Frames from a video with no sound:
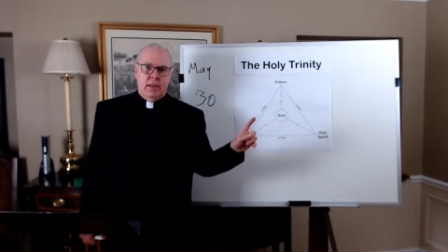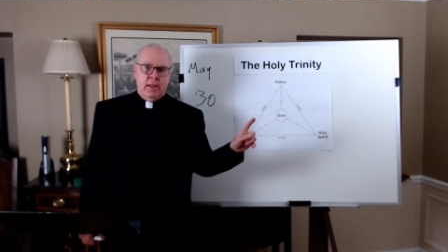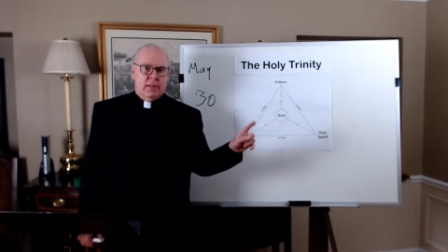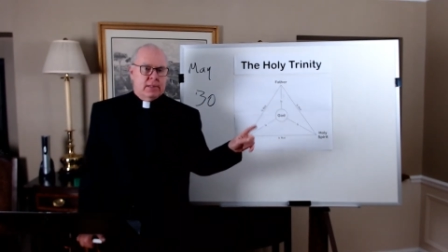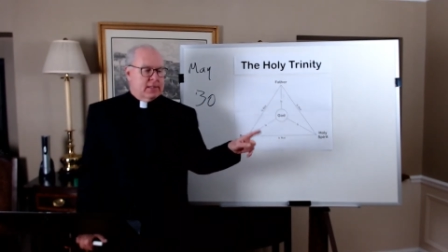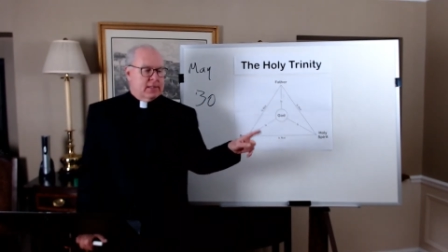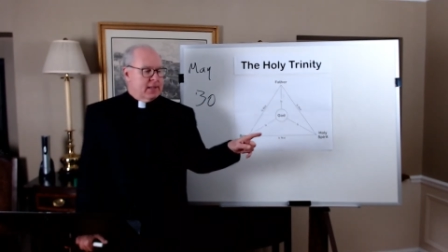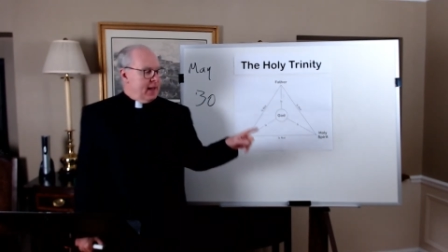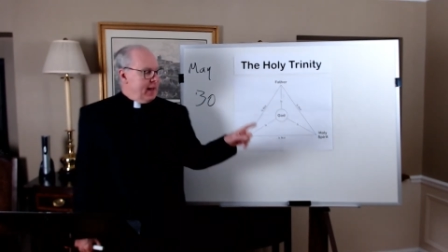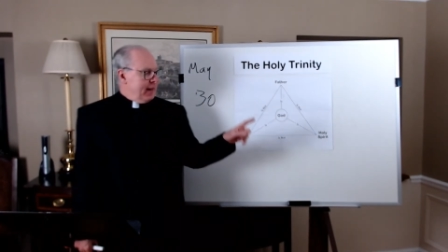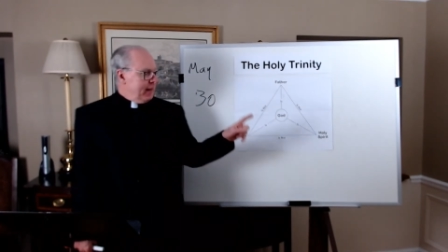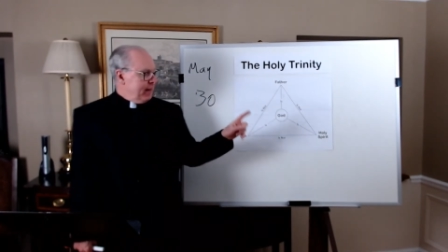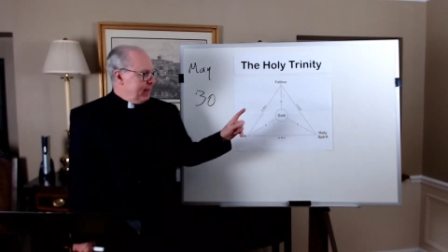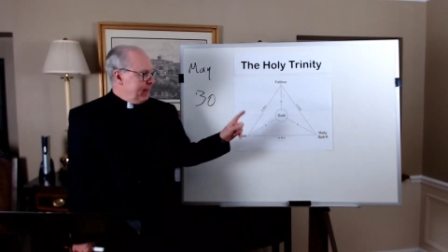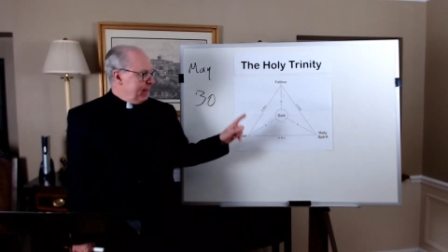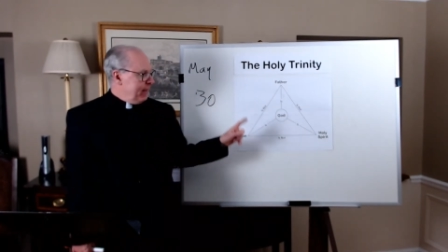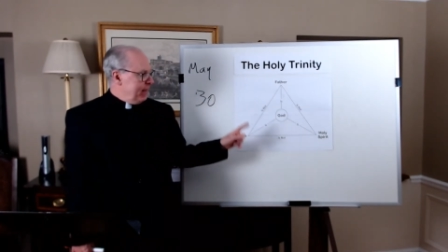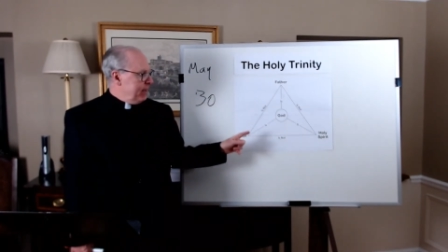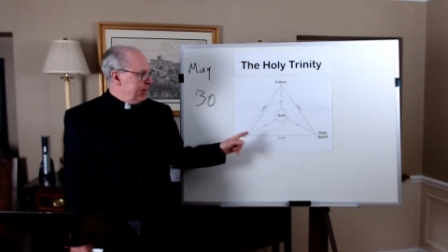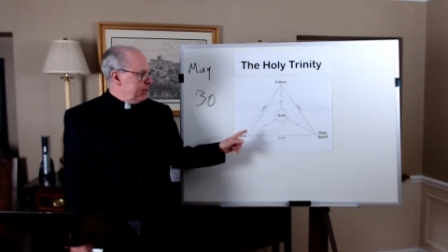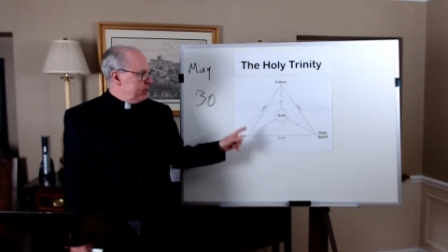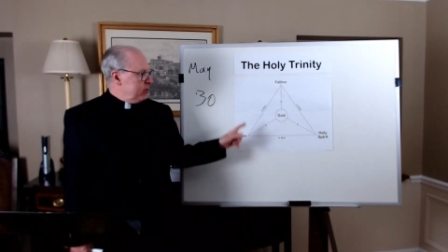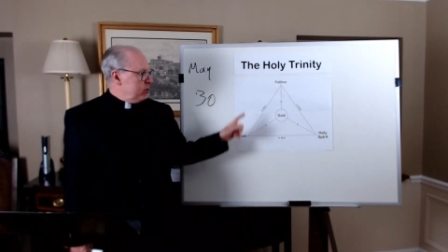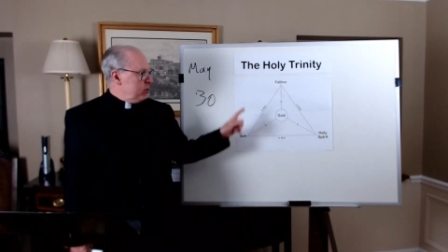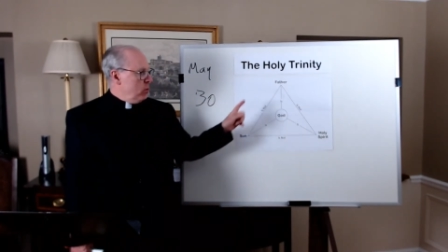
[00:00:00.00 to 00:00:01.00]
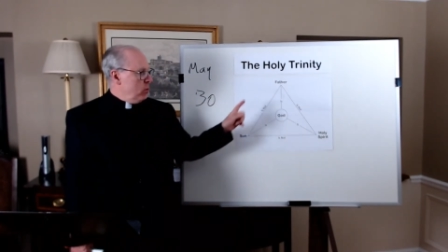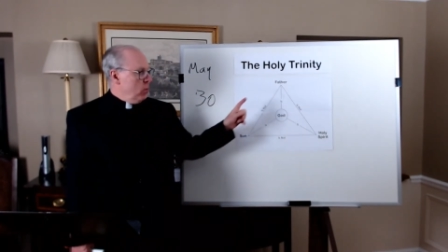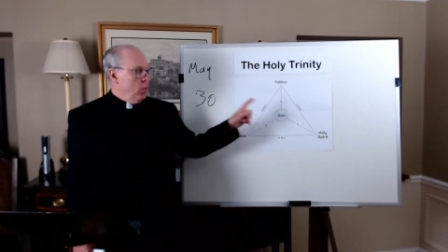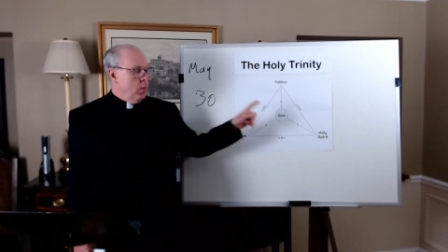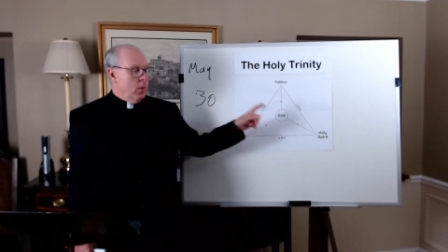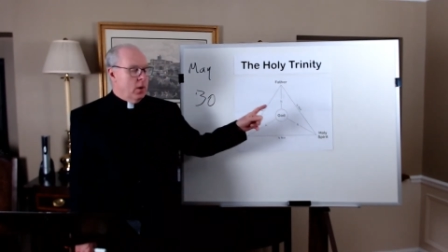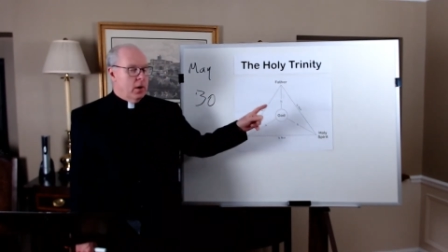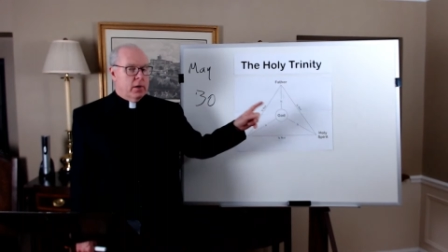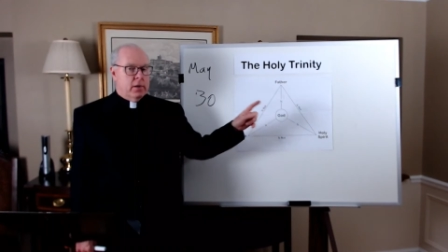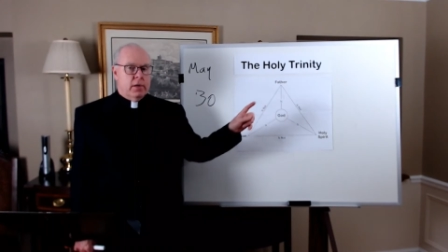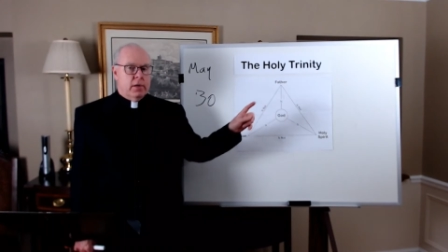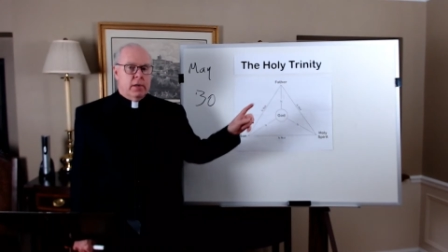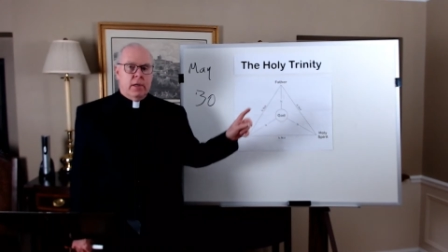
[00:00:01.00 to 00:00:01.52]
it's that each
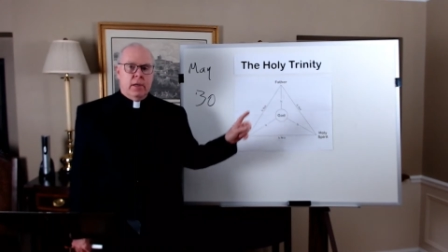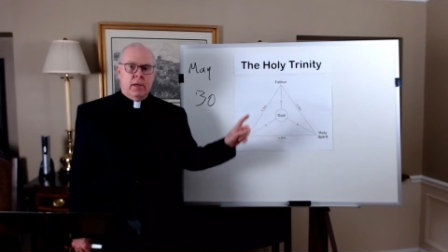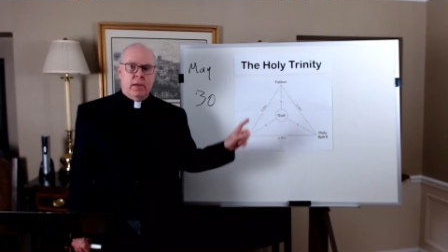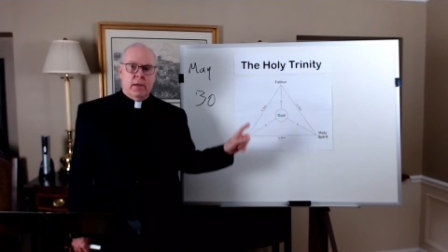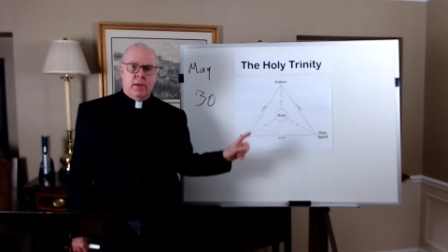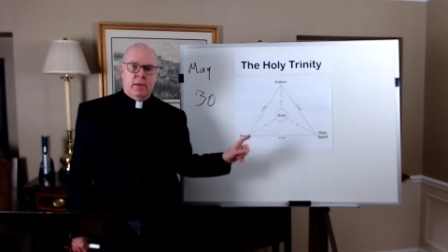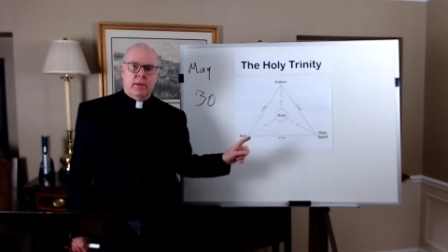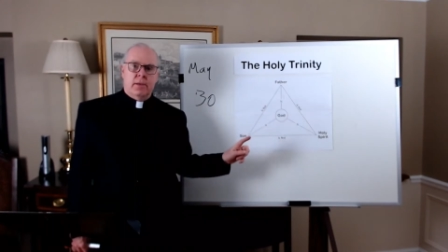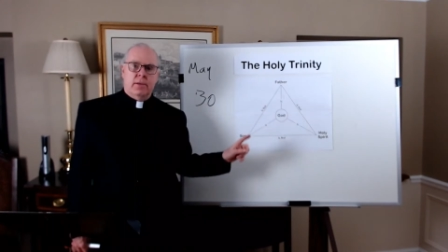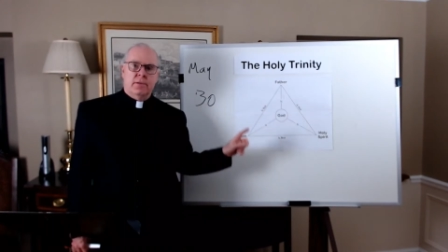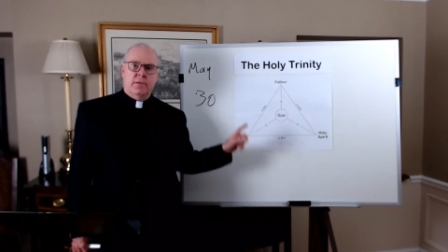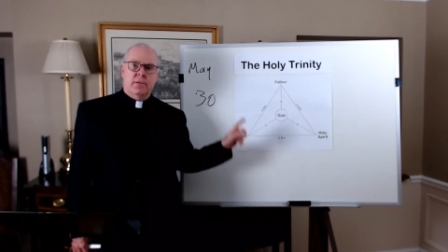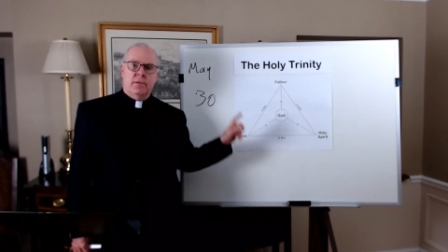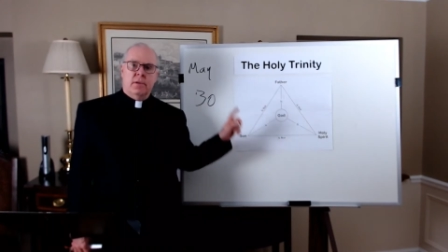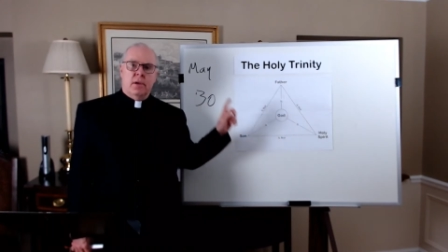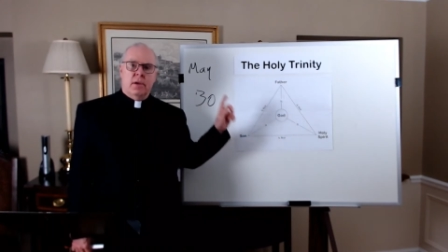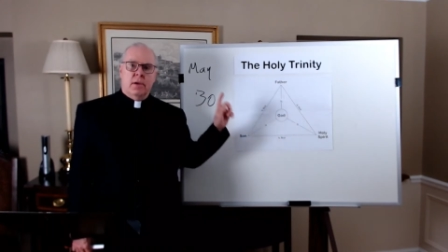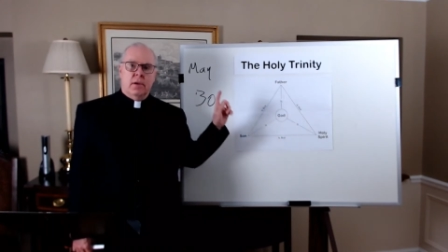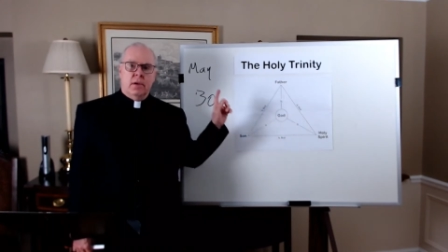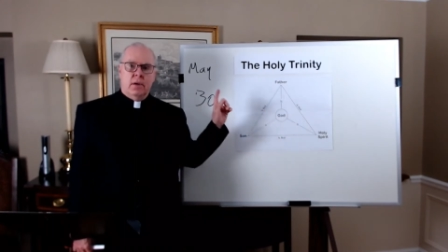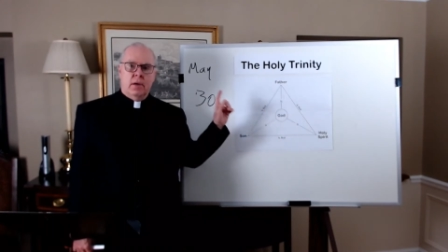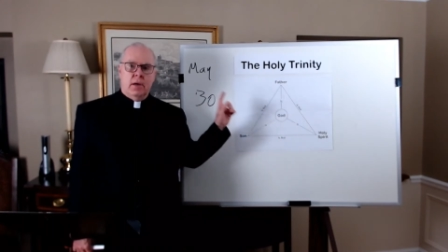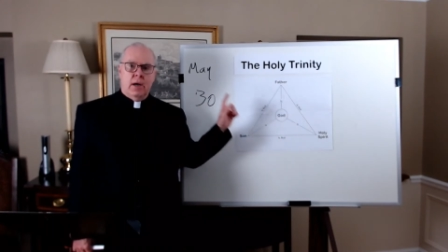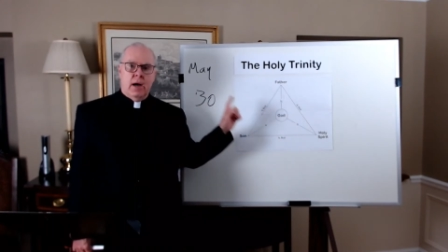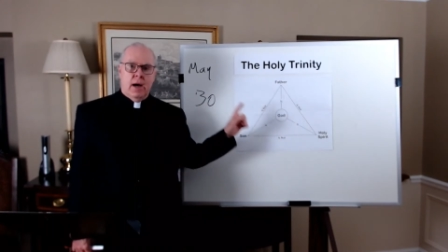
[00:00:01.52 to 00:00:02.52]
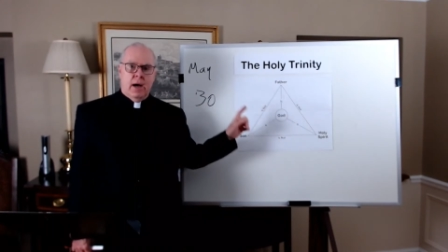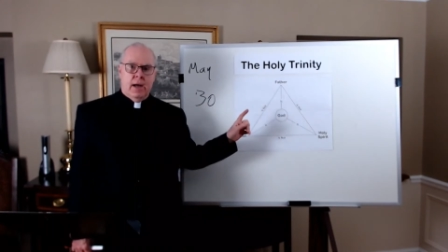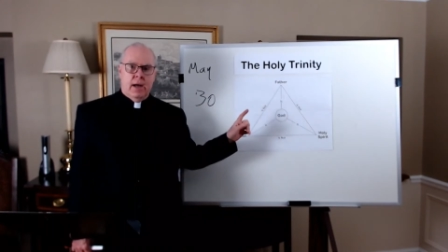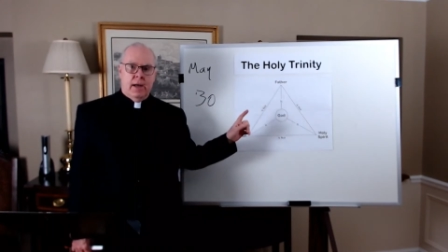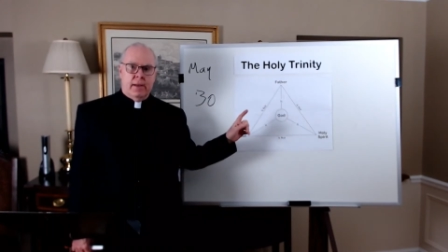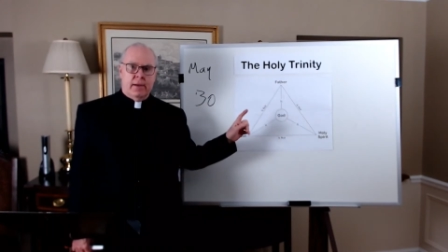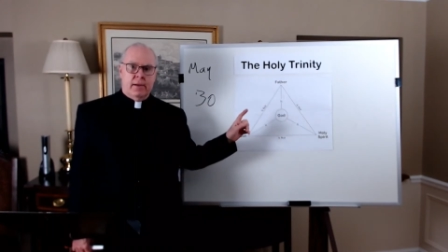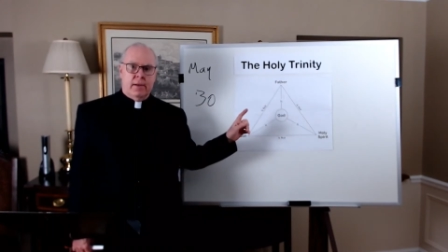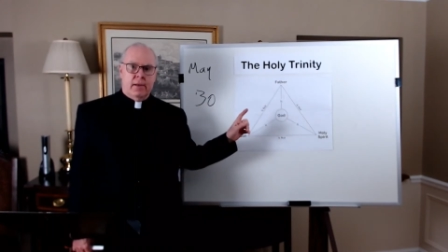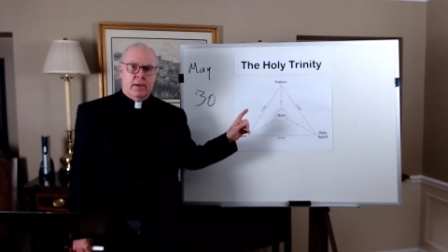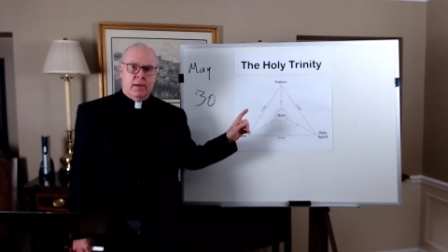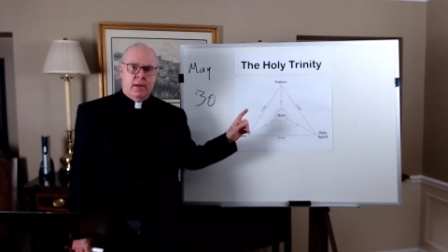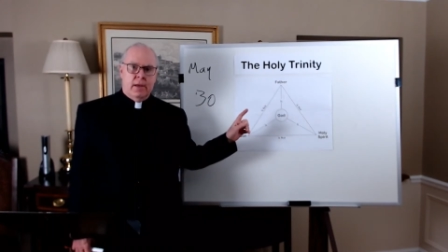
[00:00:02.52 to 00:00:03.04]
one is
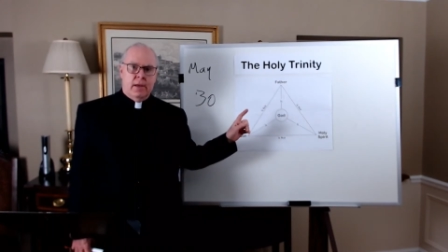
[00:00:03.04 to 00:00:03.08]
God.